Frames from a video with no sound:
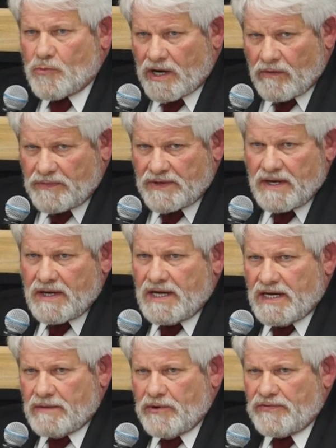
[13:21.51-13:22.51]
wealth
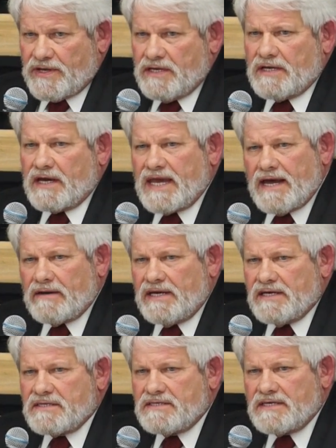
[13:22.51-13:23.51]
and within the county
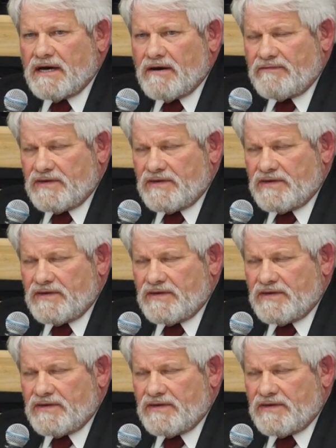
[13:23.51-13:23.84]
itself,